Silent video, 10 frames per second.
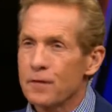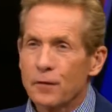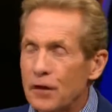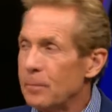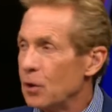
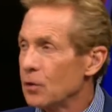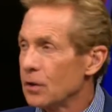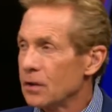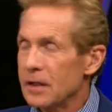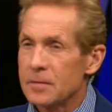$50
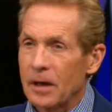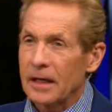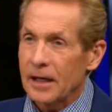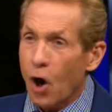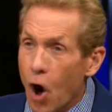million he's making off the field?